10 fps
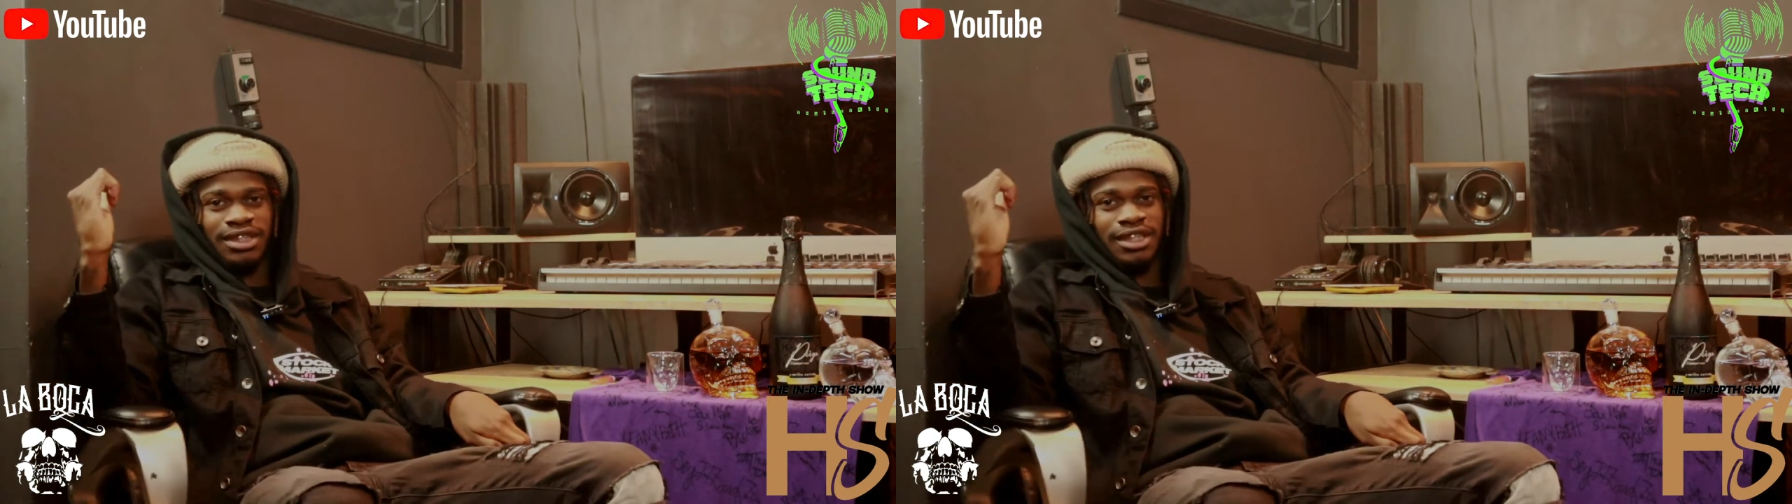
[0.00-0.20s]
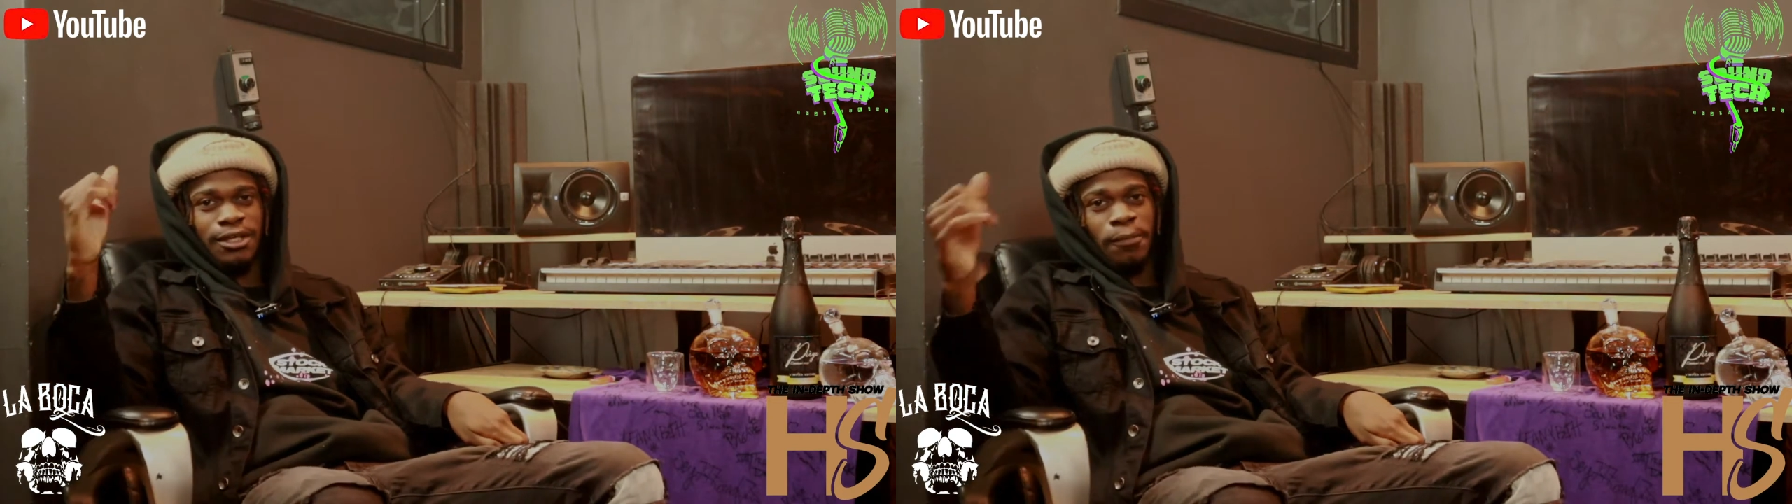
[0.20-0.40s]

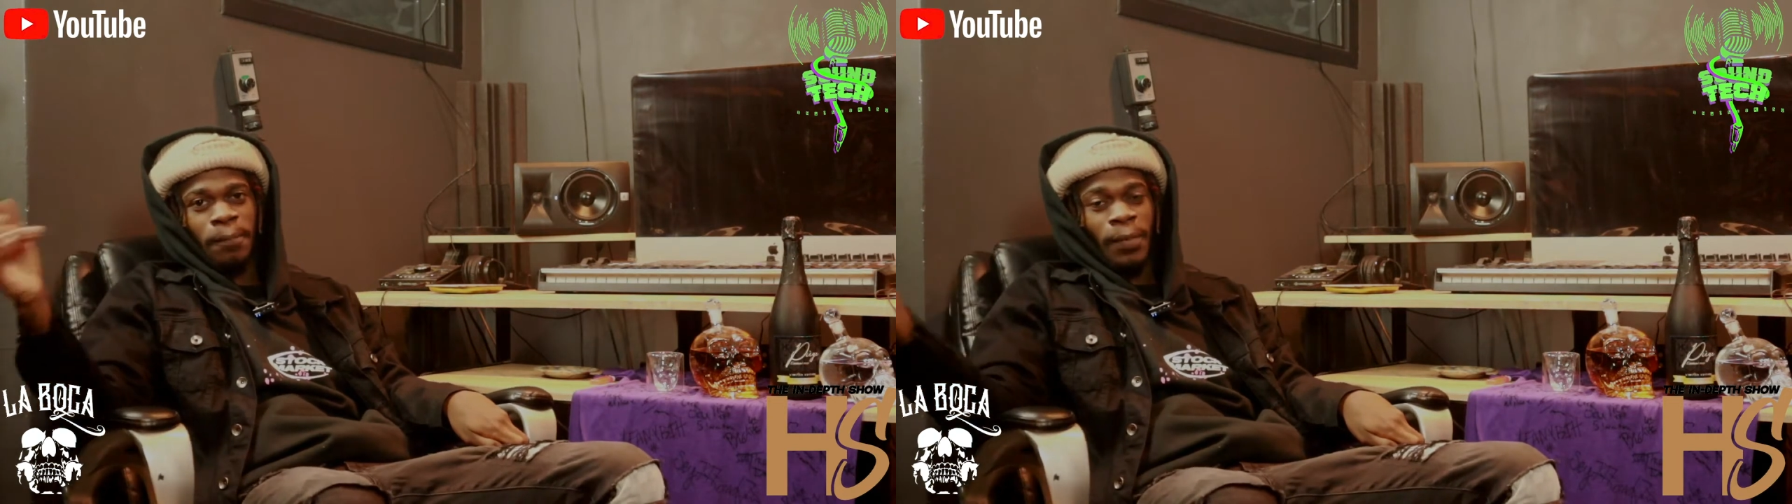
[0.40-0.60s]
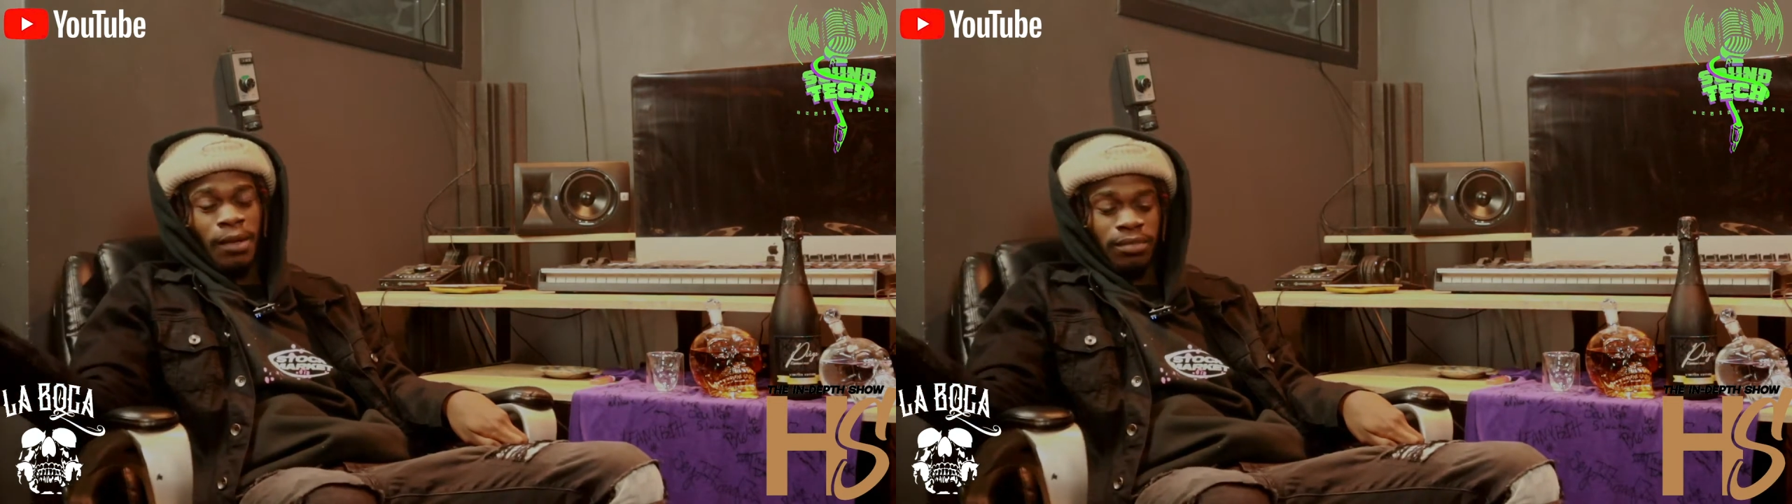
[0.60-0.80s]
shit.
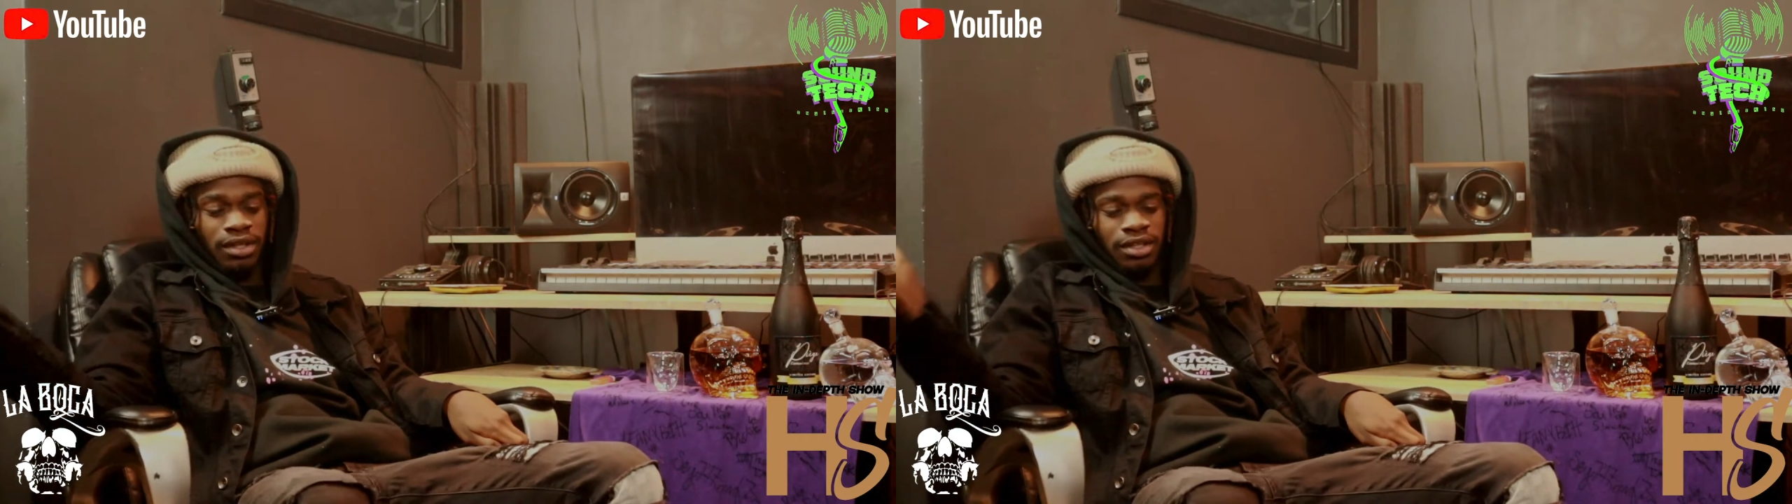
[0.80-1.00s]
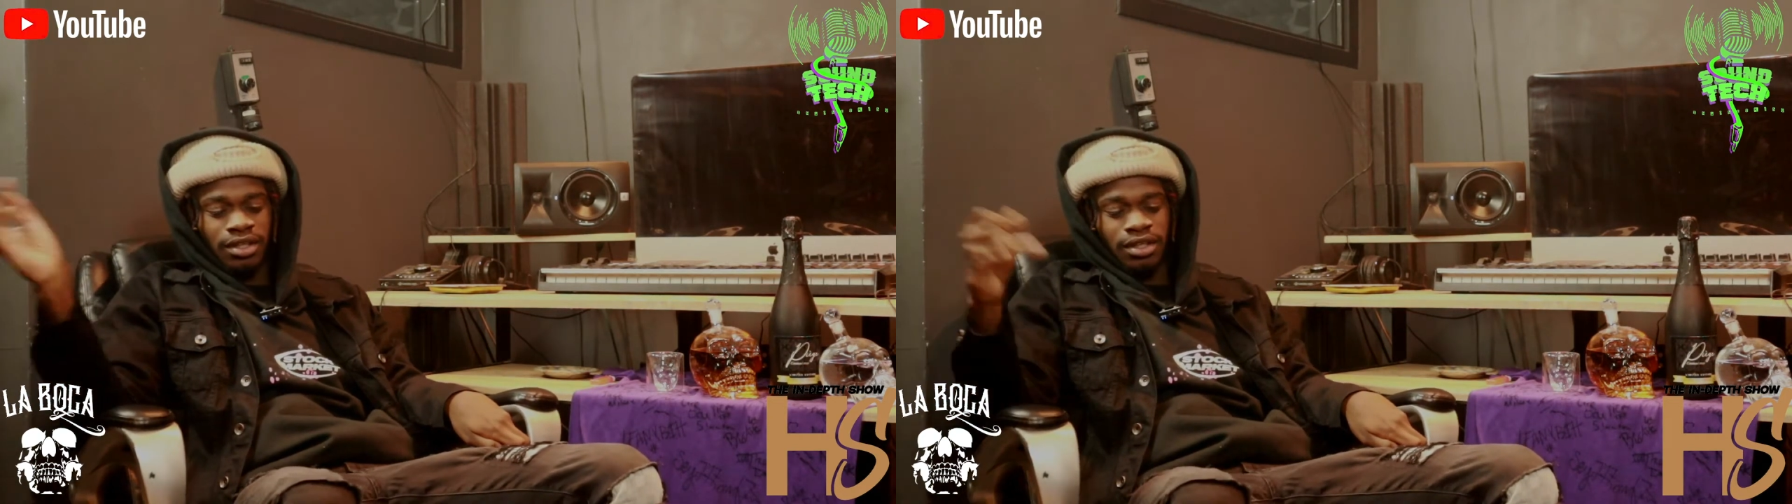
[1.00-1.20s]

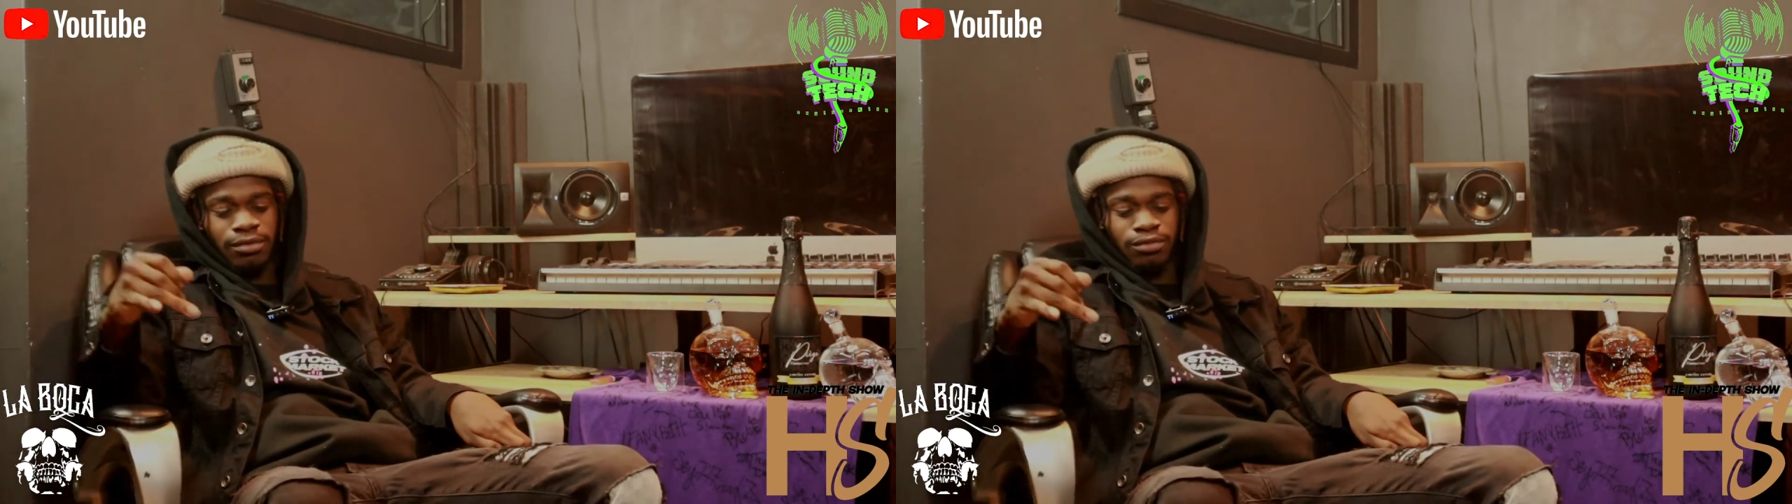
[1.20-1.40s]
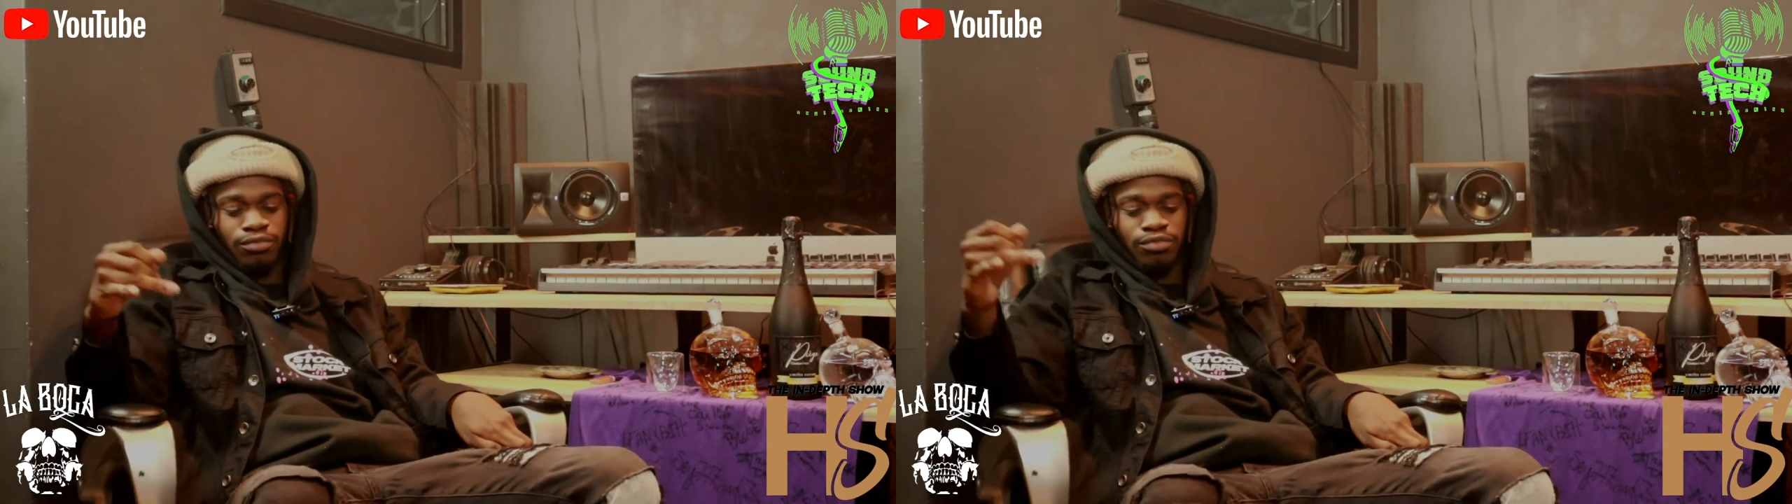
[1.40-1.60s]
But
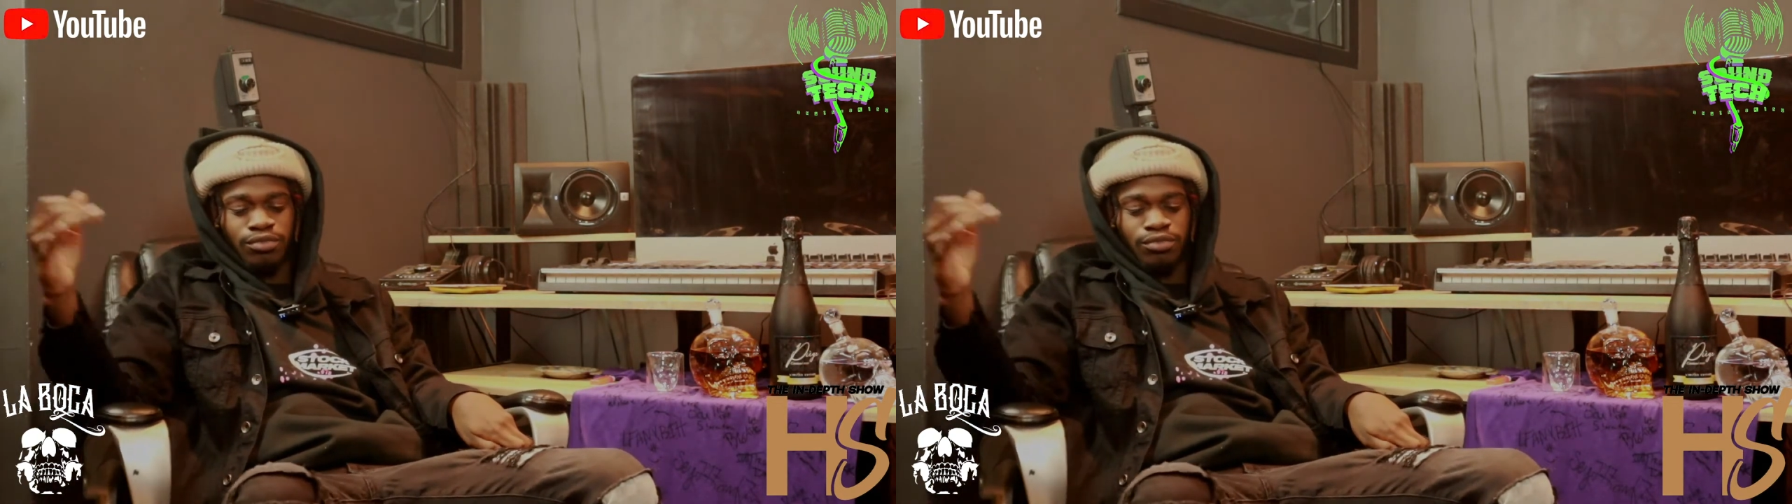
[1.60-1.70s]
um,